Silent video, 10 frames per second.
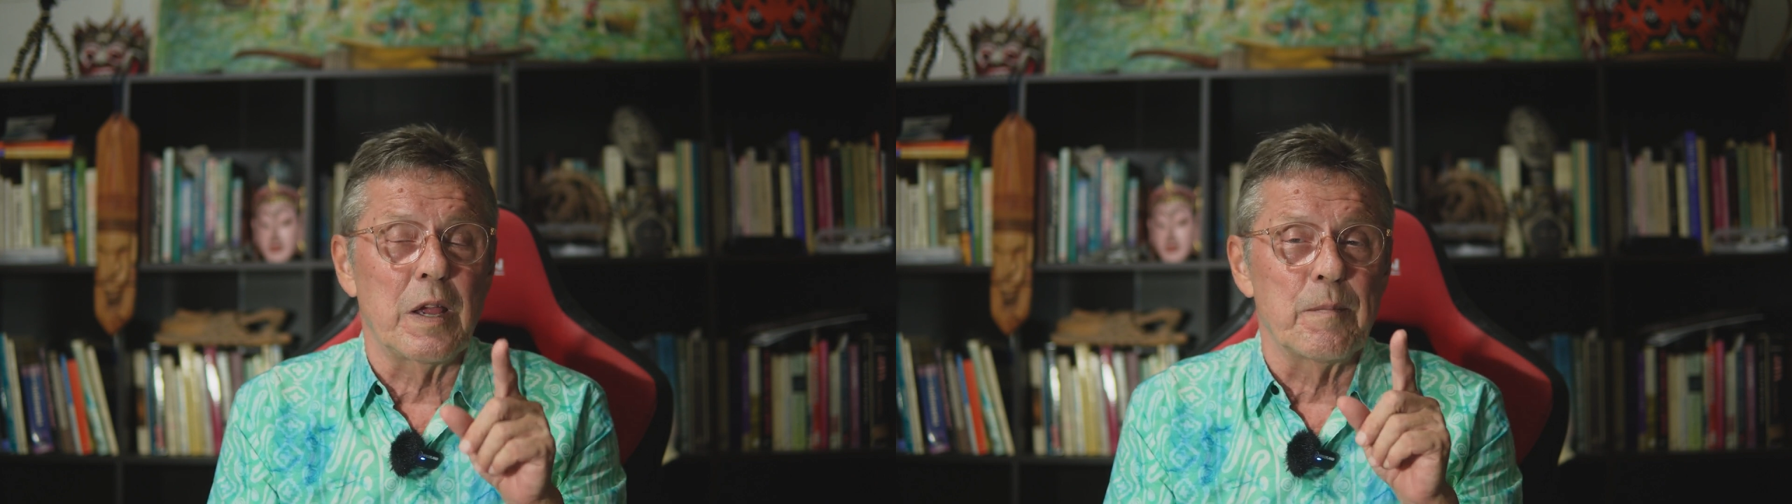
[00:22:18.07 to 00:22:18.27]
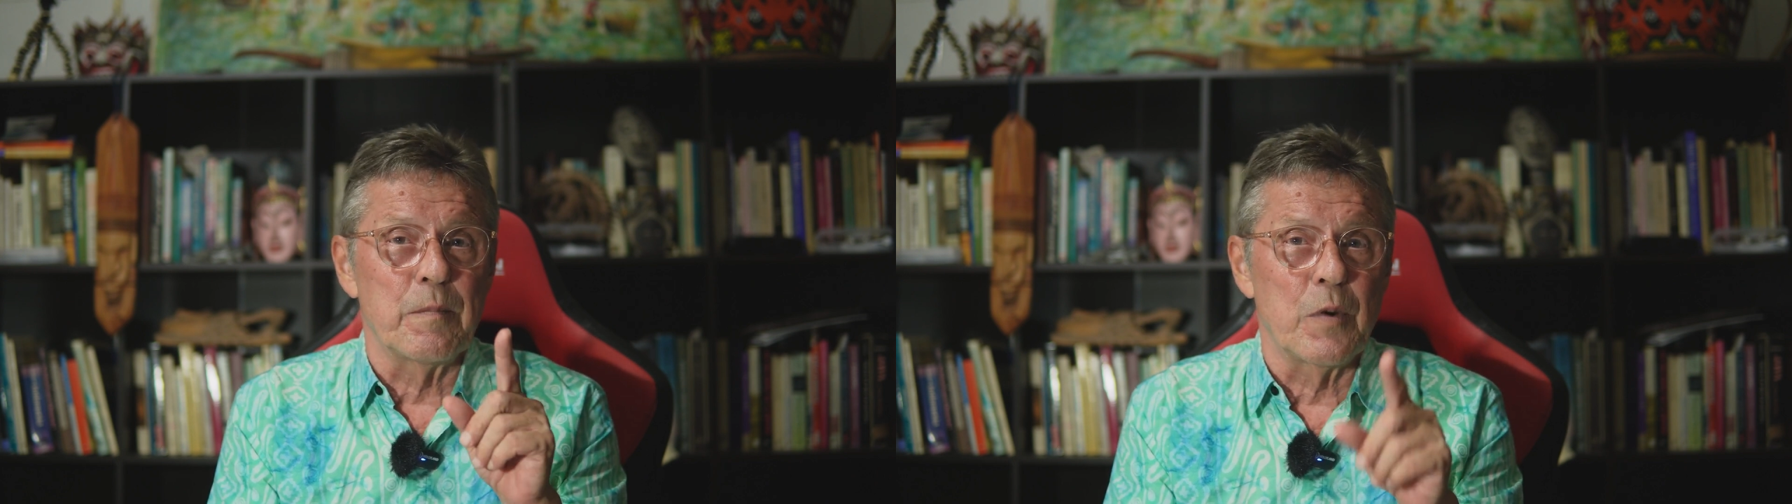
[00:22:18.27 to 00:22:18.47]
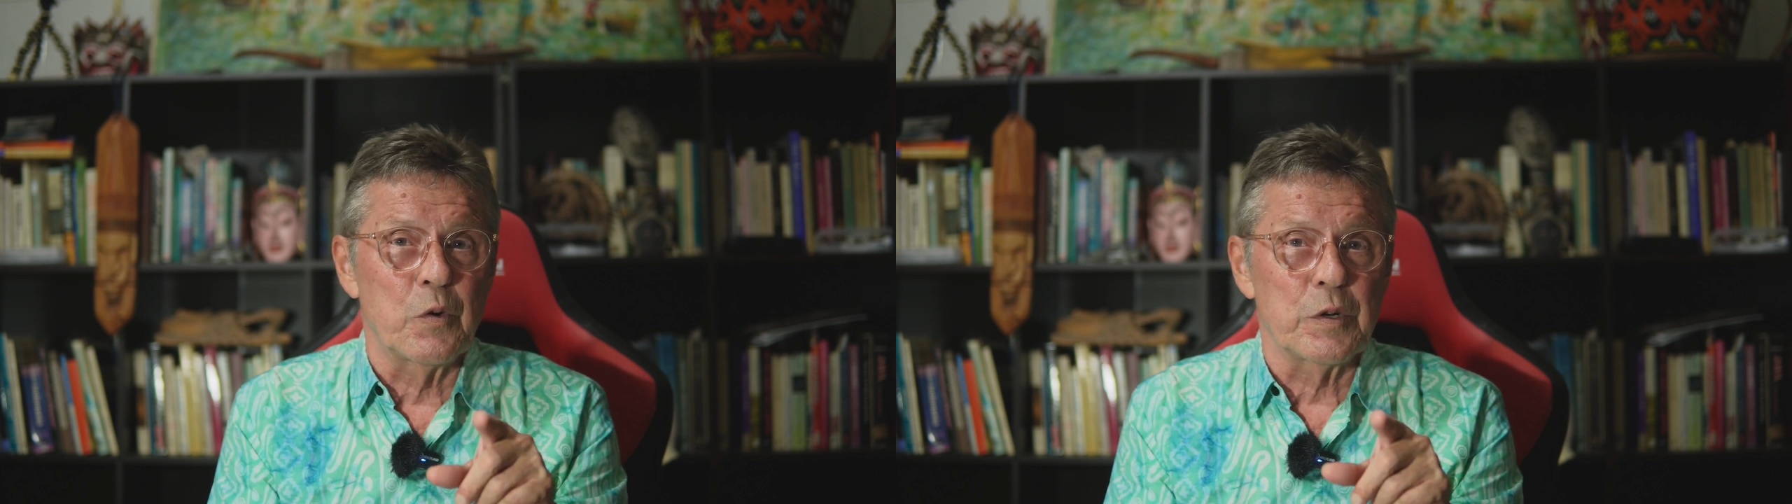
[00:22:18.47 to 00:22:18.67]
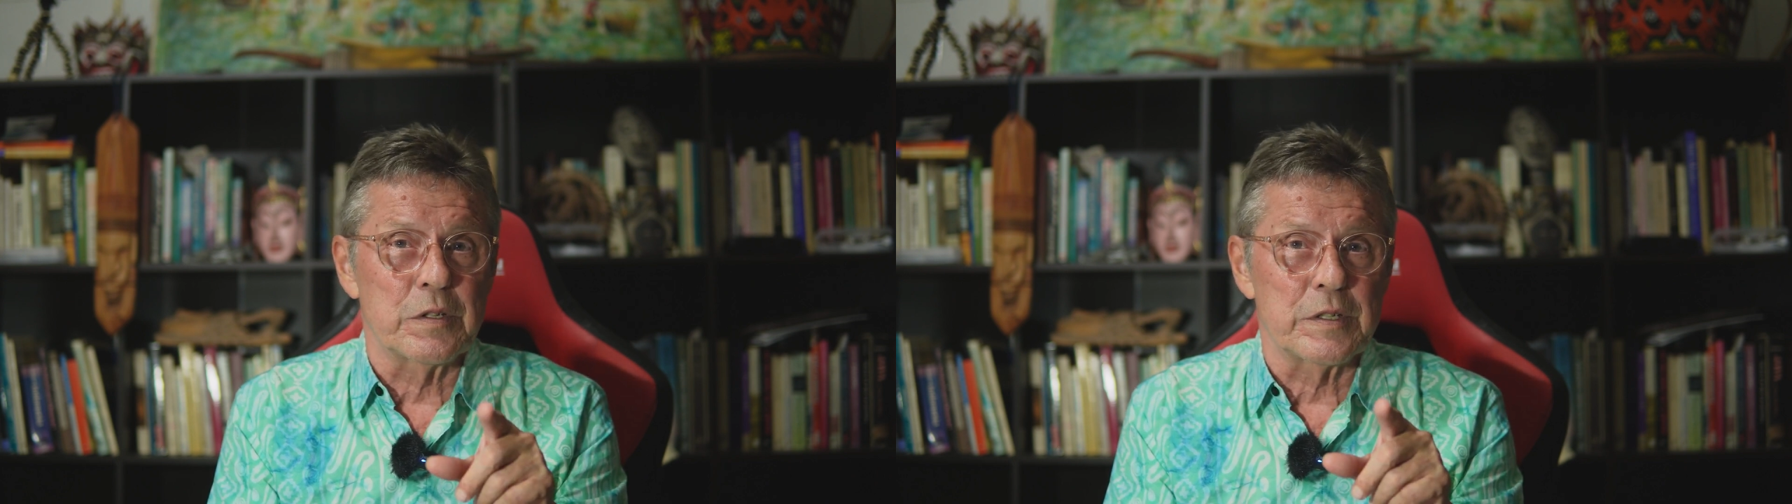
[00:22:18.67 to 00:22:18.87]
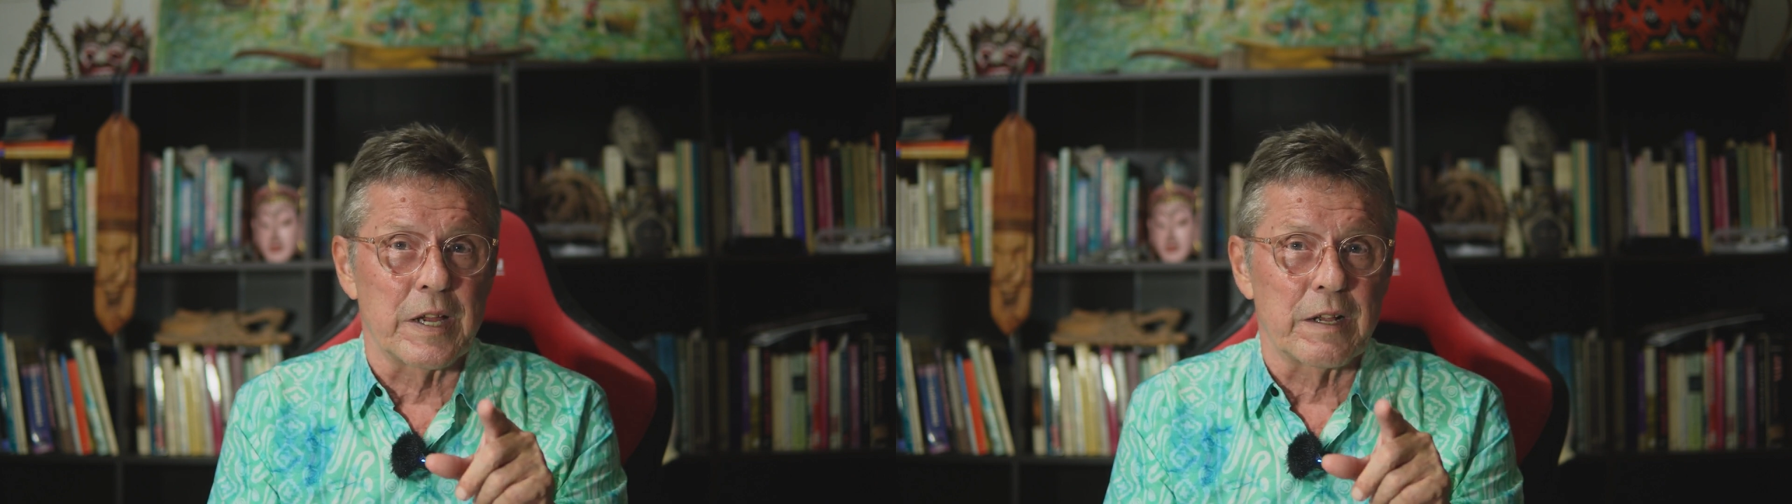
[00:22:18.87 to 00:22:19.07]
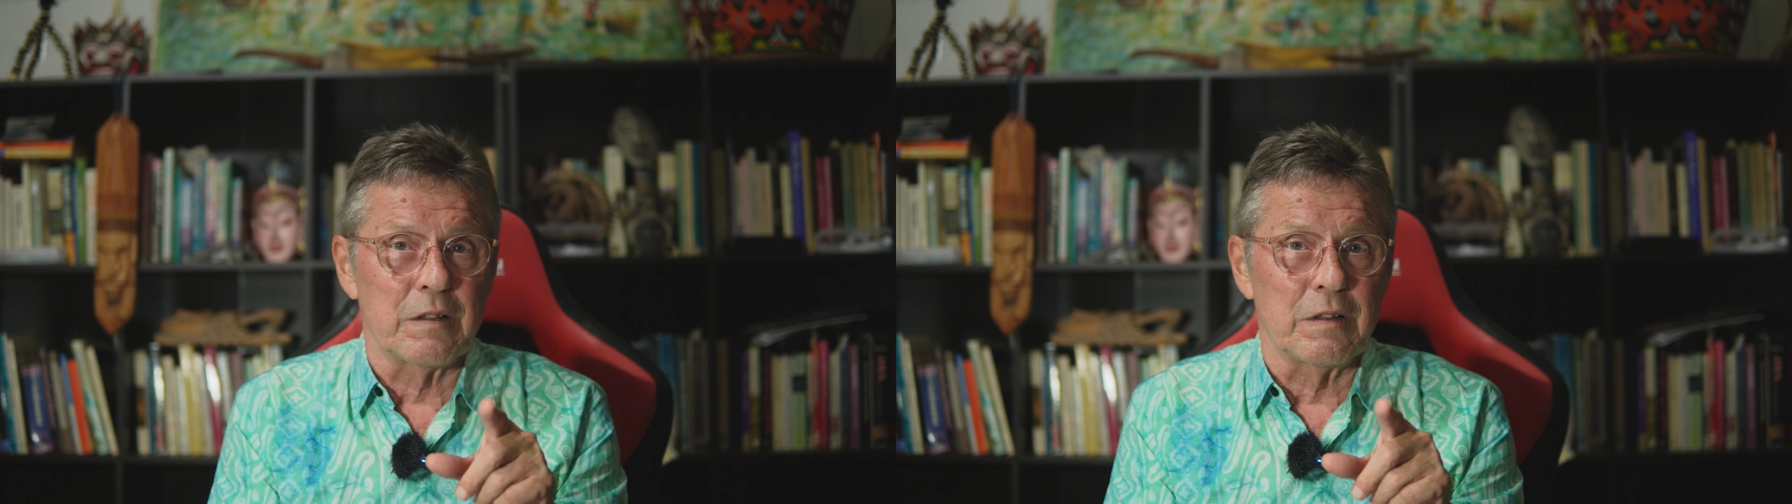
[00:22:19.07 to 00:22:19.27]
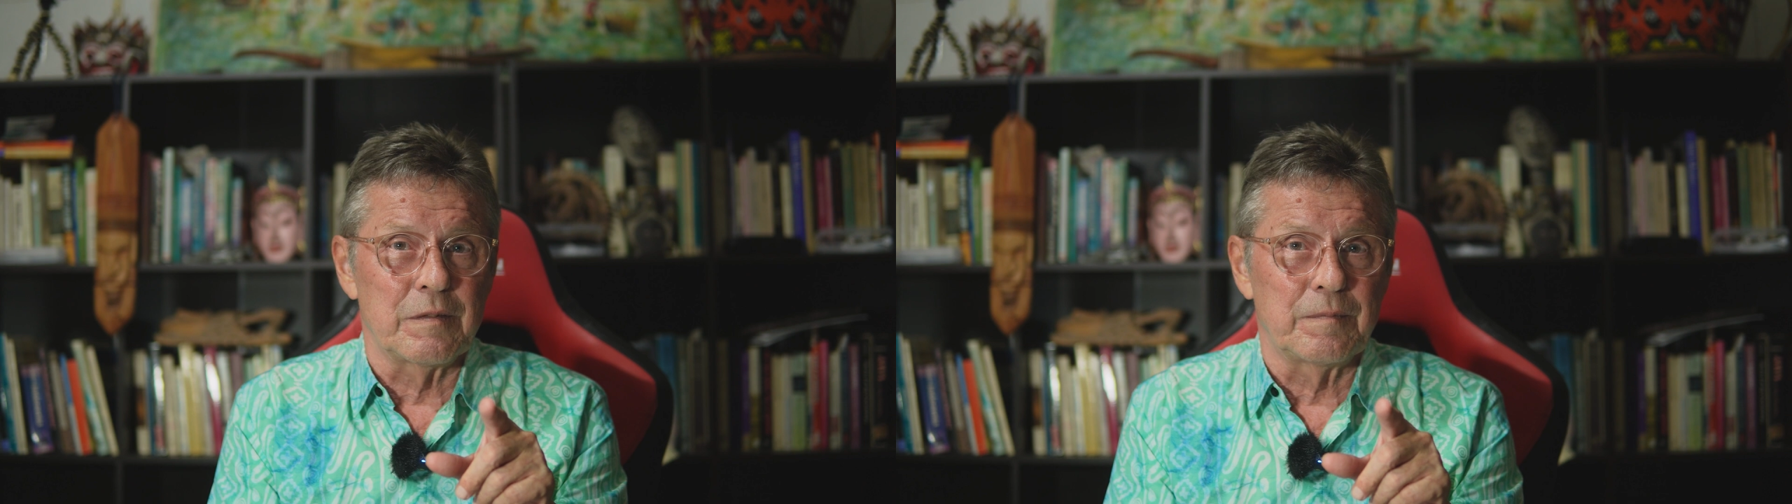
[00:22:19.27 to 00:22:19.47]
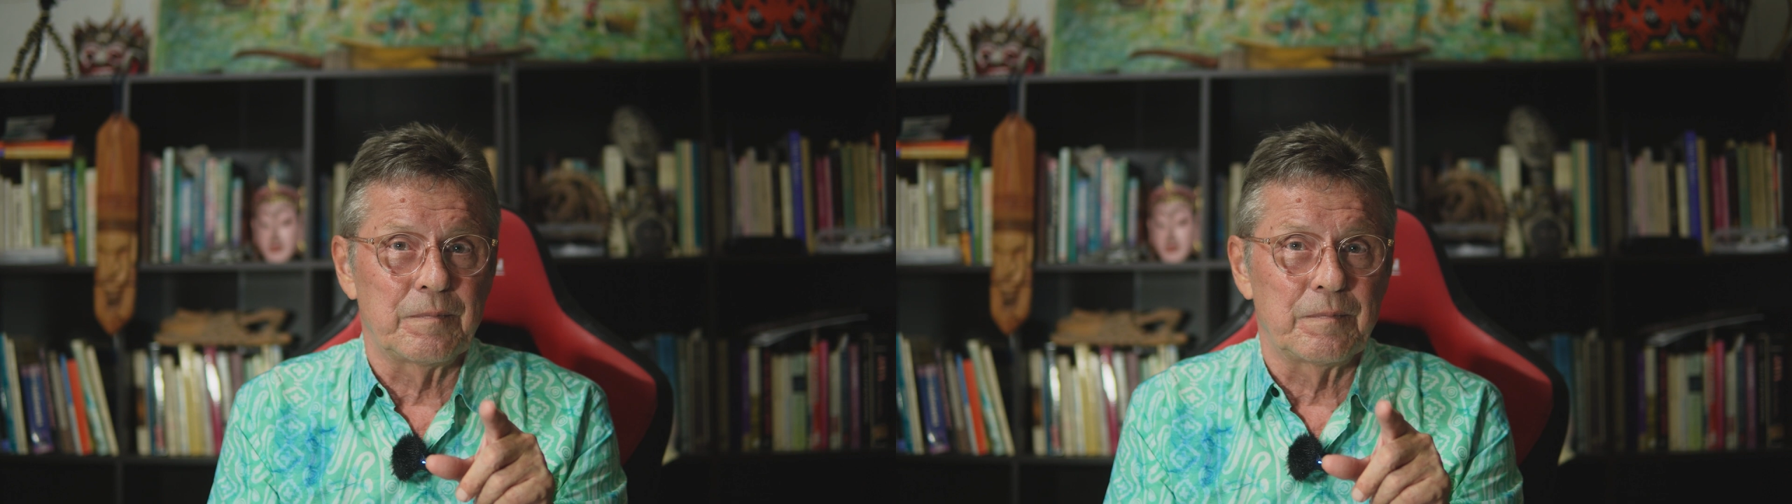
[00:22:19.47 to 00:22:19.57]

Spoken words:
a motorcycle.